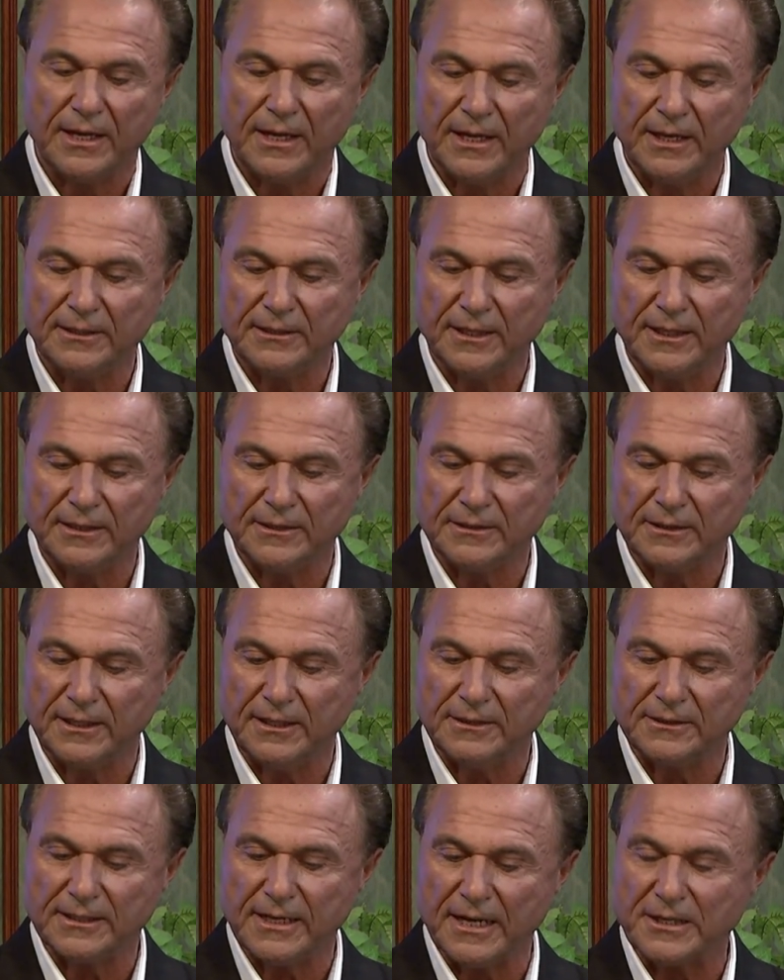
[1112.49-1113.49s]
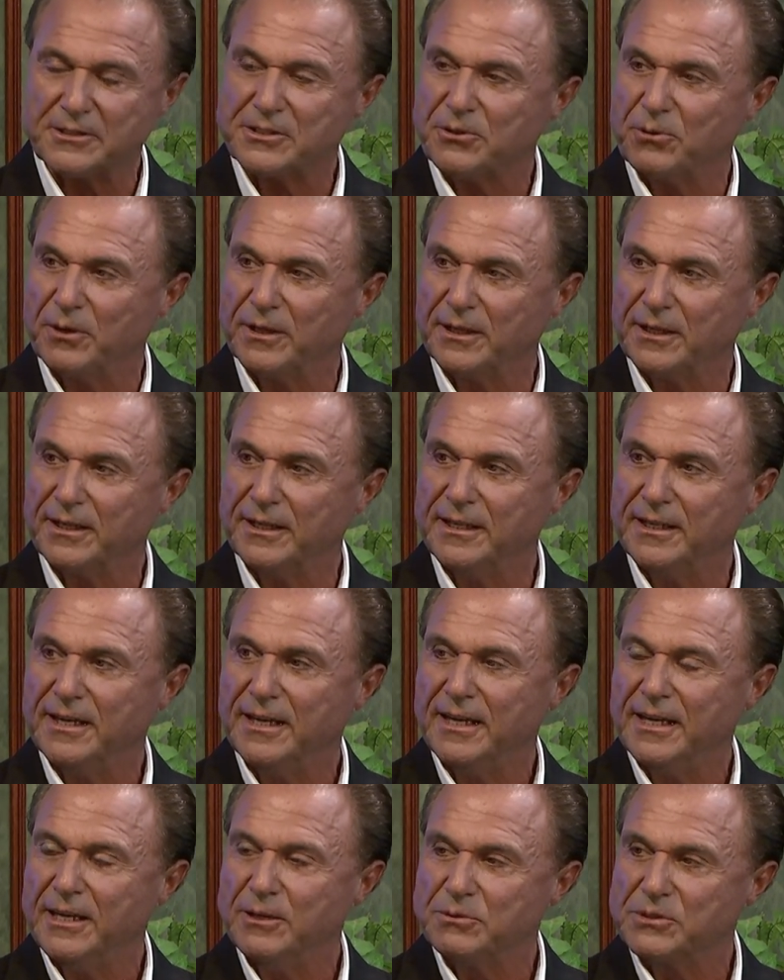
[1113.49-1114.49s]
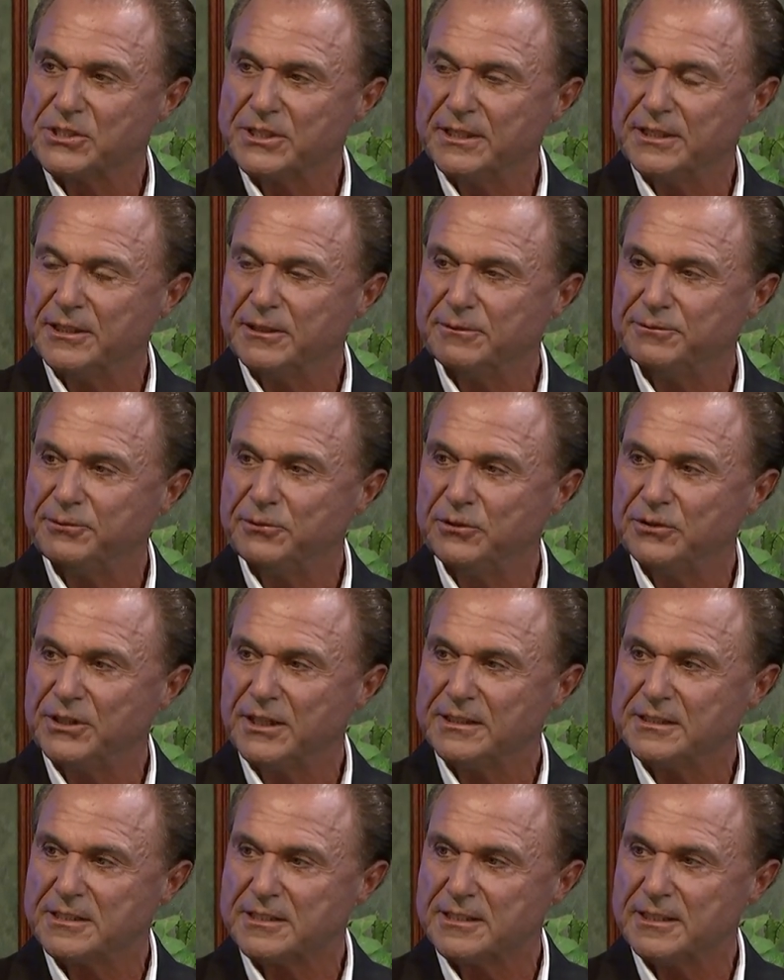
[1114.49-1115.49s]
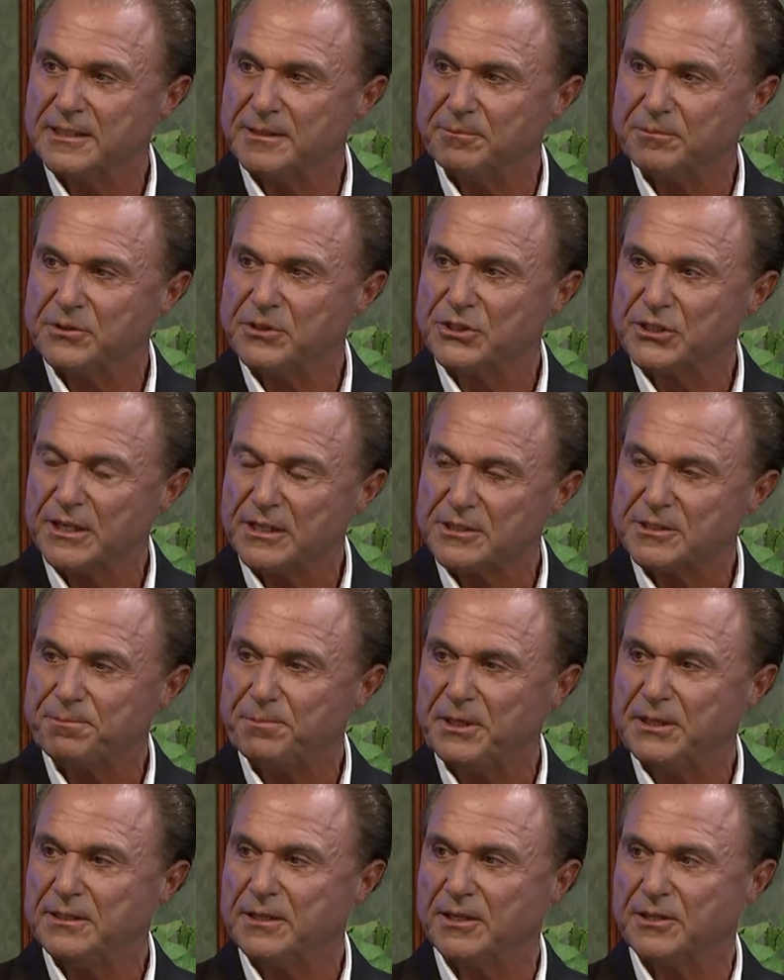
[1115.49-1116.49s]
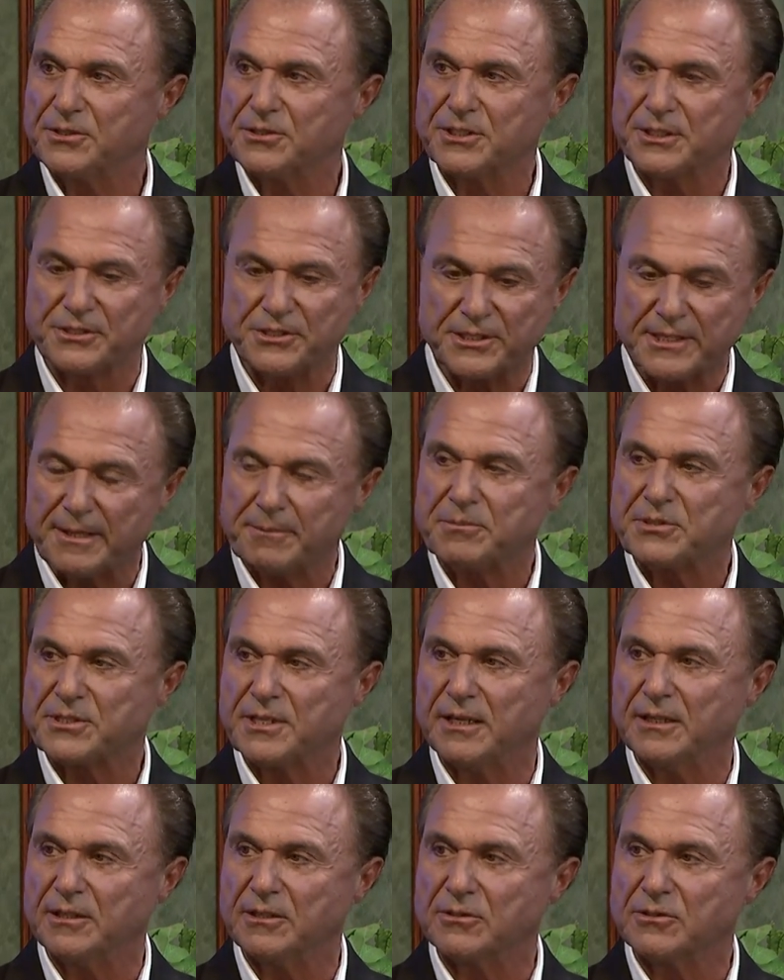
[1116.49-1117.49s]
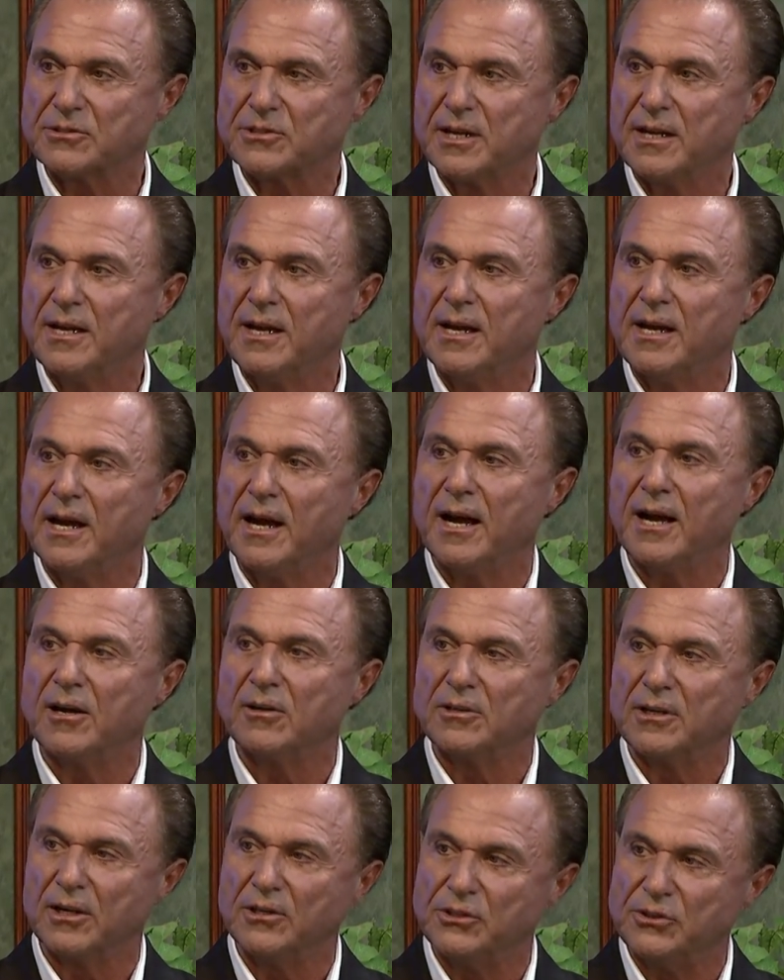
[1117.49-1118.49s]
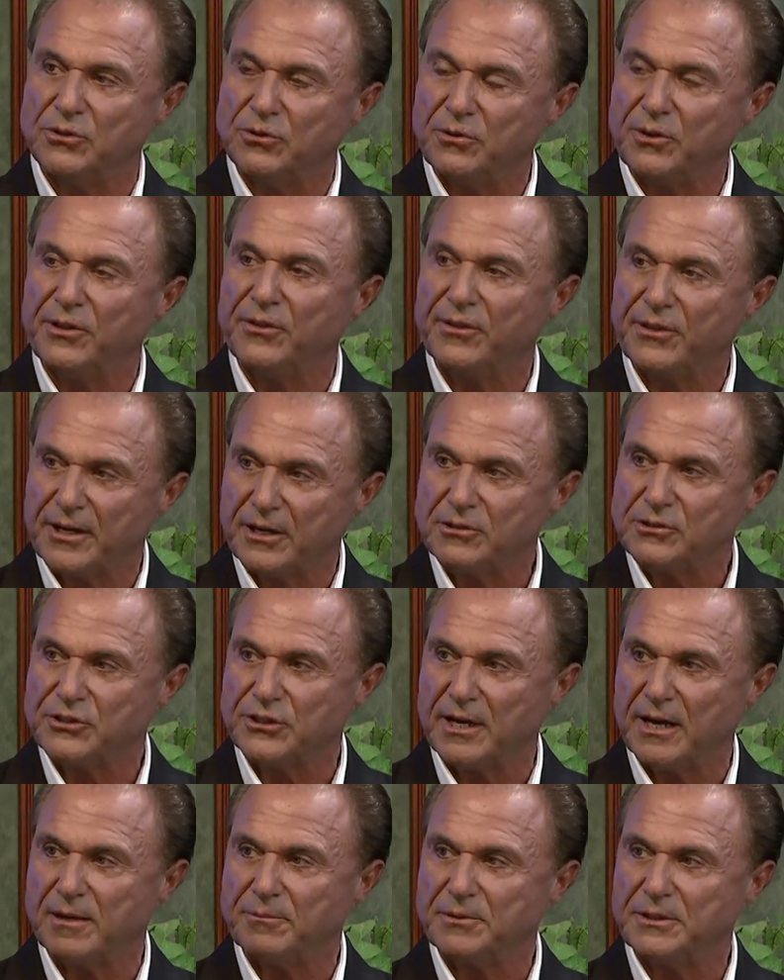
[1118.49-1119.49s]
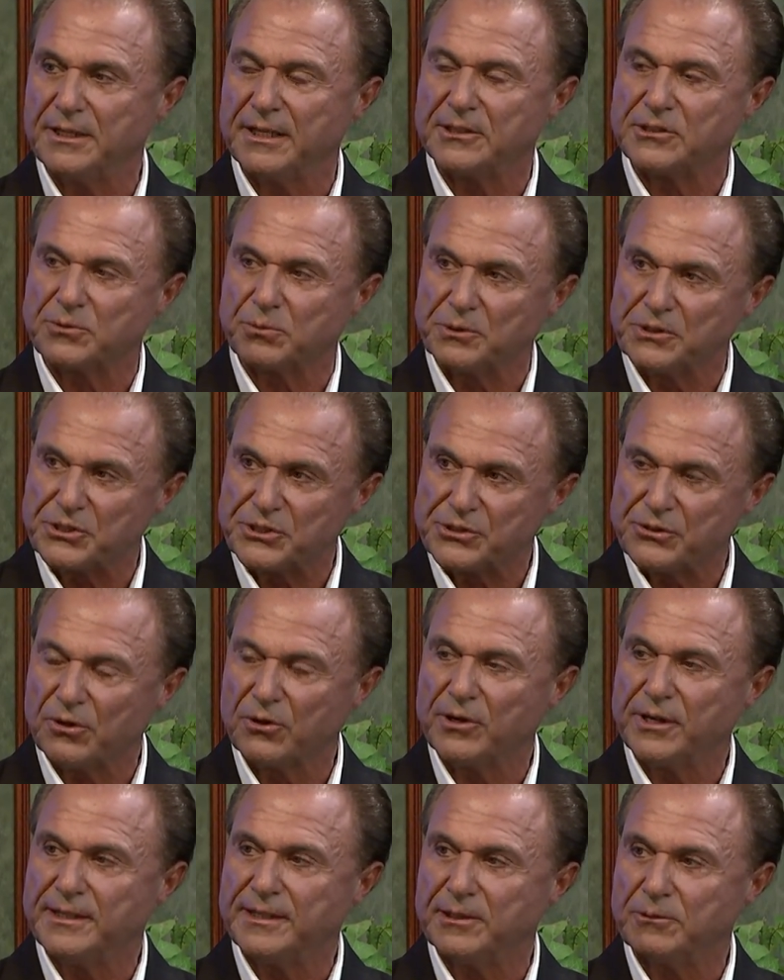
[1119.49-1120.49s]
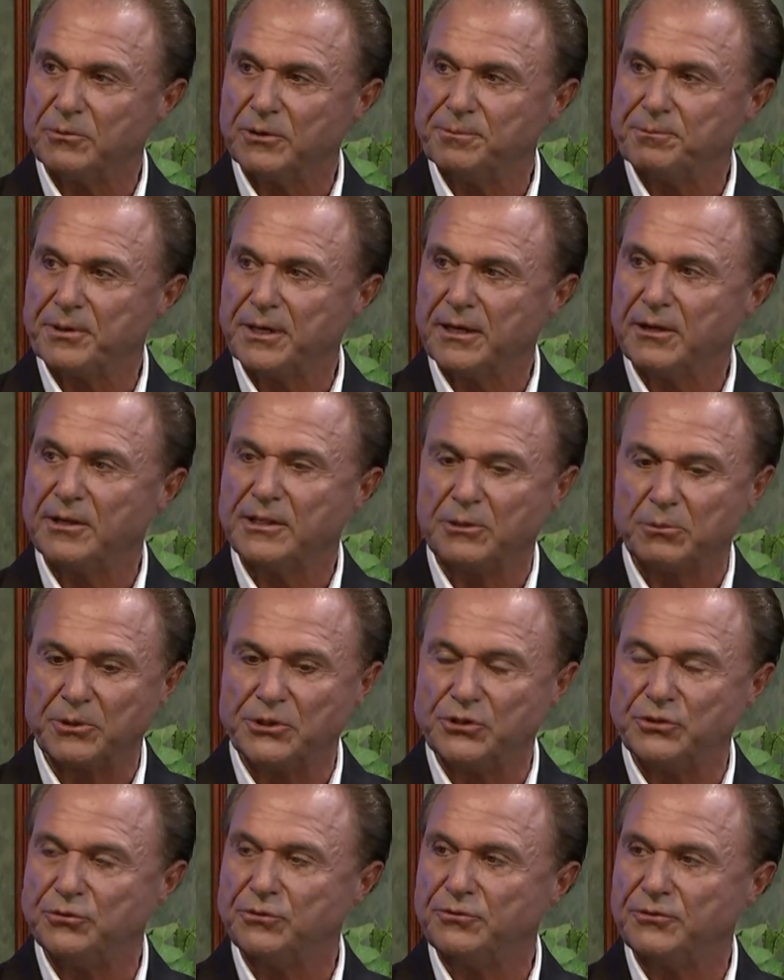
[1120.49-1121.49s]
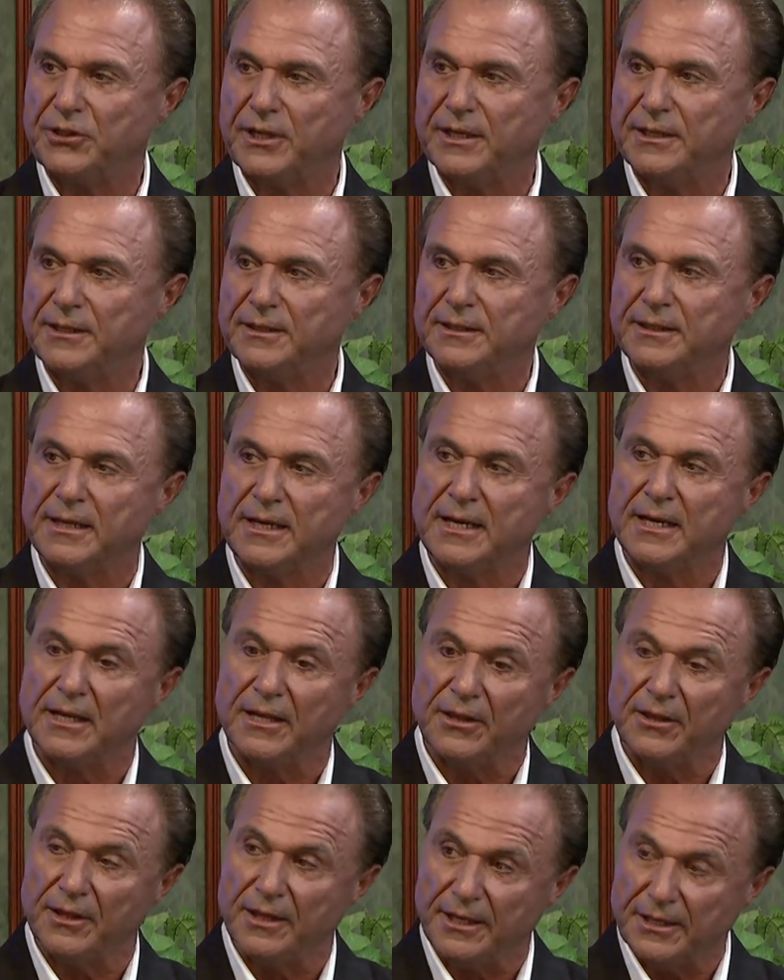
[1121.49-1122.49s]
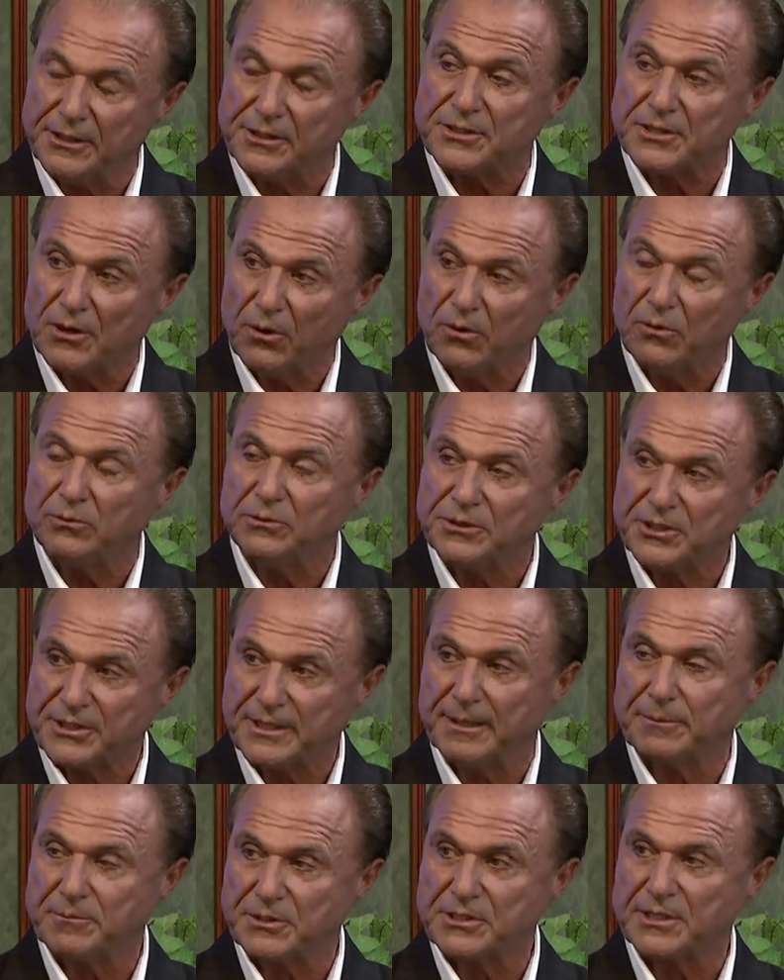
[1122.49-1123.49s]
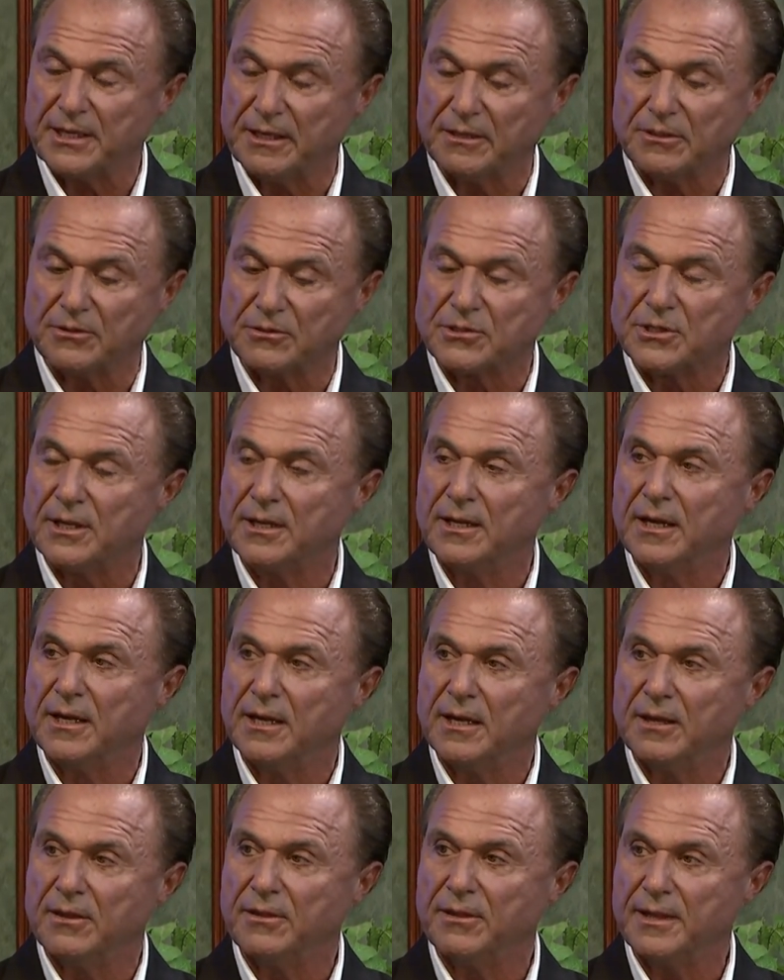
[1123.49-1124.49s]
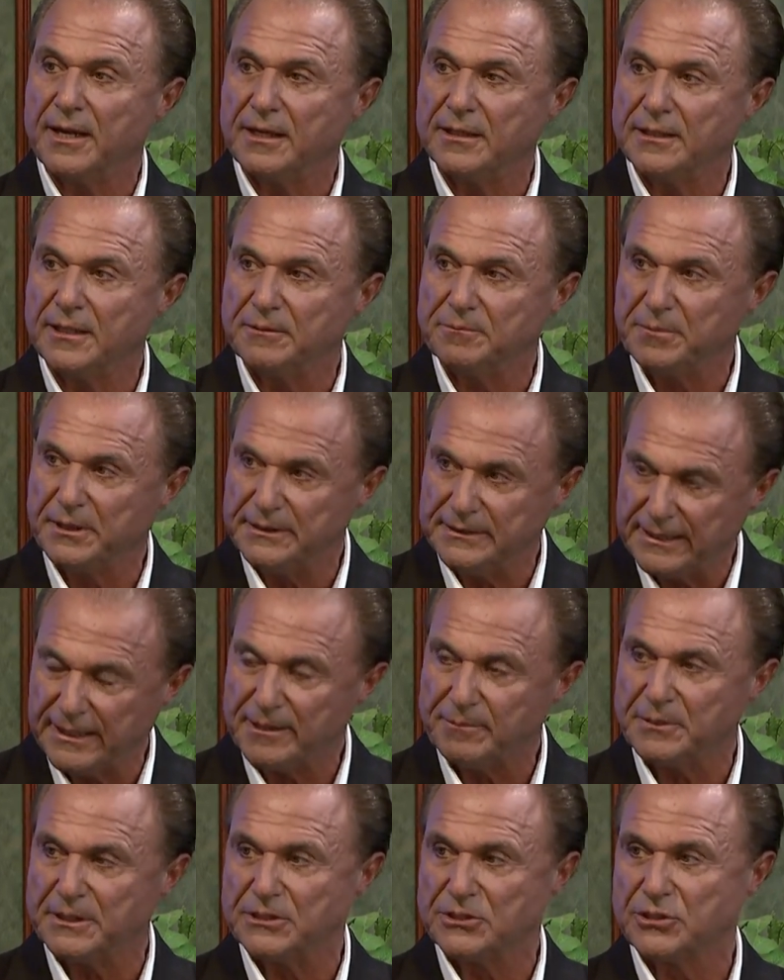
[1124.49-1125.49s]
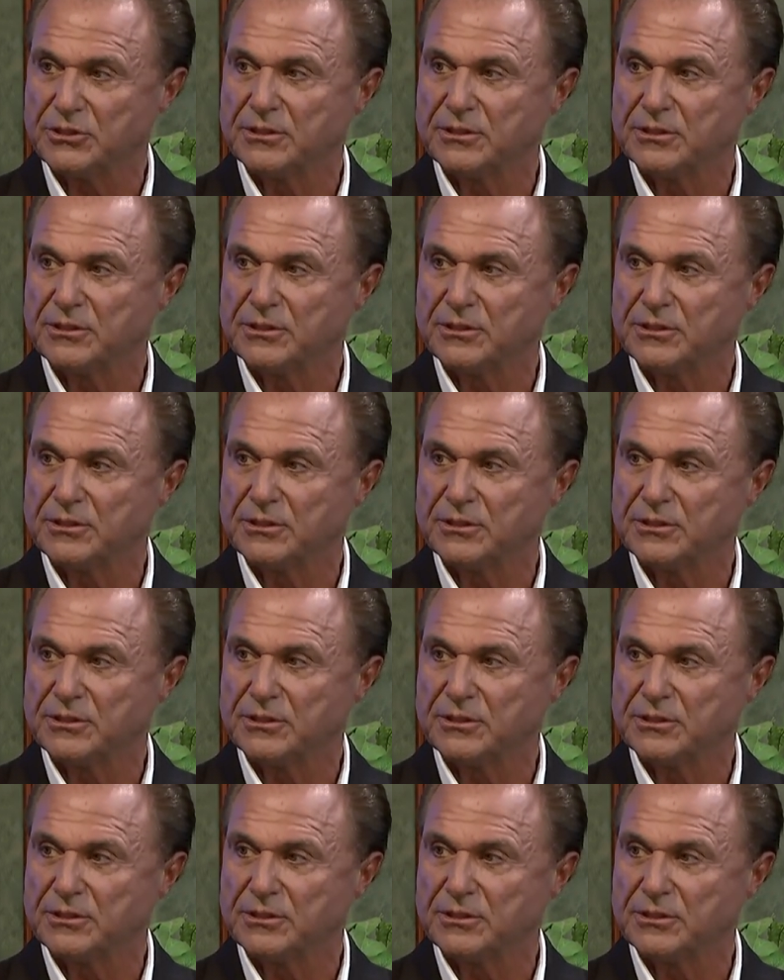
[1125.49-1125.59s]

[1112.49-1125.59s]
And, and, and consequently, he was getting a full night's sleep just because the stem cells are, are doing their job, and that's restoring and repairing and rejuvenating his own stem cells that had been damaged.